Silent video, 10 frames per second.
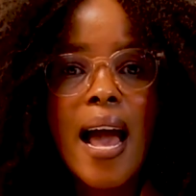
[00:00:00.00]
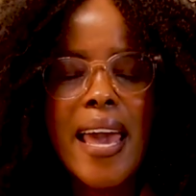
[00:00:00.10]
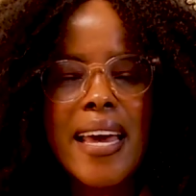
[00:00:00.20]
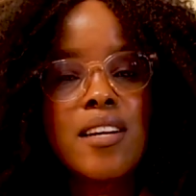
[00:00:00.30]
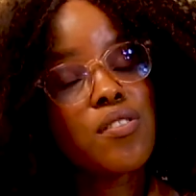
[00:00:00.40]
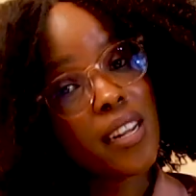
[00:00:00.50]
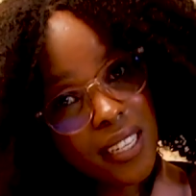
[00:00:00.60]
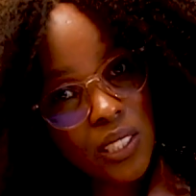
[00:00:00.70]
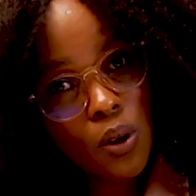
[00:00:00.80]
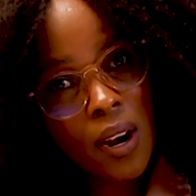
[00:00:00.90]
And the
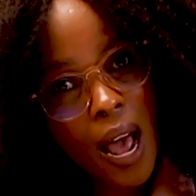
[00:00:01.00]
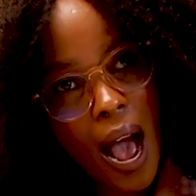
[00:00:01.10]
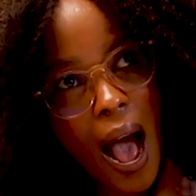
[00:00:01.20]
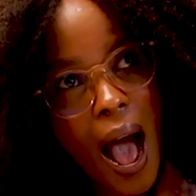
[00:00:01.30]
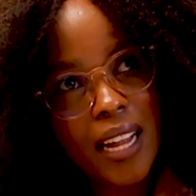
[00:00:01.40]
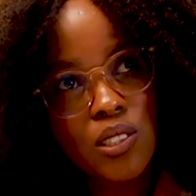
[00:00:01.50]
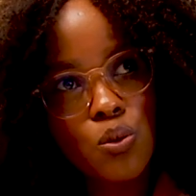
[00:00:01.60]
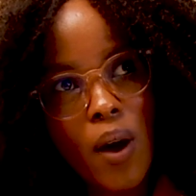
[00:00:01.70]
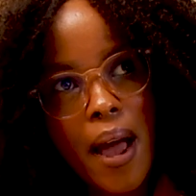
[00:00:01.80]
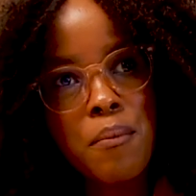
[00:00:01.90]
reason as
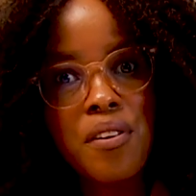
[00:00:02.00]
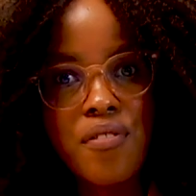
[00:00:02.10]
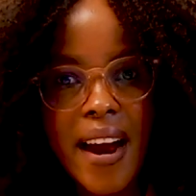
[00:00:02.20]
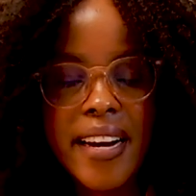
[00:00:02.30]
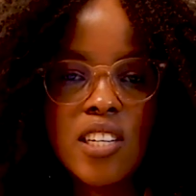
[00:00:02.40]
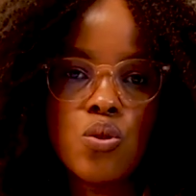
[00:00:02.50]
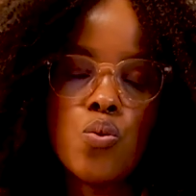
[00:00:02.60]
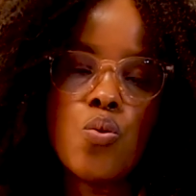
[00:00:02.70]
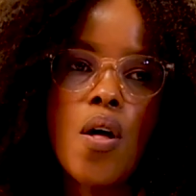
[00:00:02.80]
to why I'm referring to